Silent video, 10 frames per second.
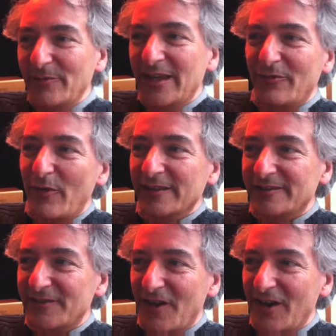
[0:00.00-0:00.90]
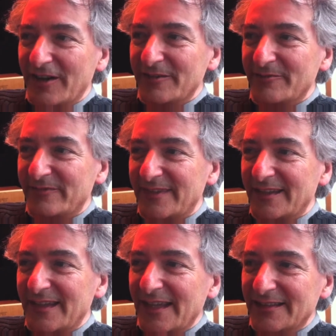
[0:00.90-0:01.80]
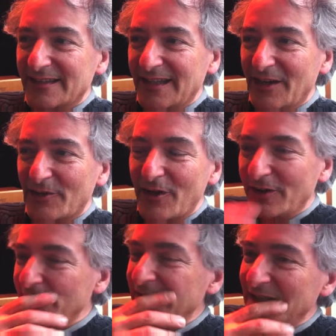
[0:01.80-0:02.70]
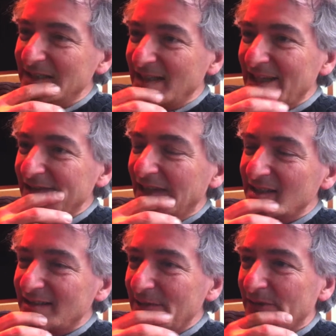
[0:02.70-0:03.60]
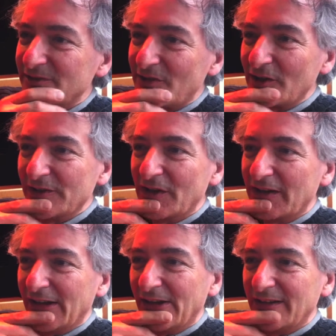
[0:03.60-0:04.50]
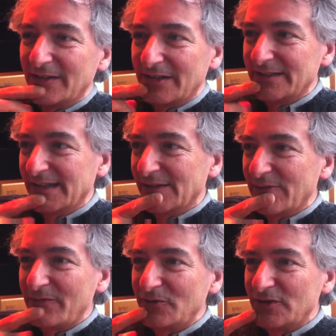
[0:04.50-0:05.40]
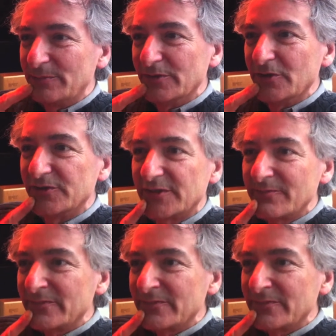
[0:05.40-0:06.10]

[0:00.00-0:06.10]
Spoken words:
We have one song that called. We didn't sing it last night, but it's called the Refugee Blues.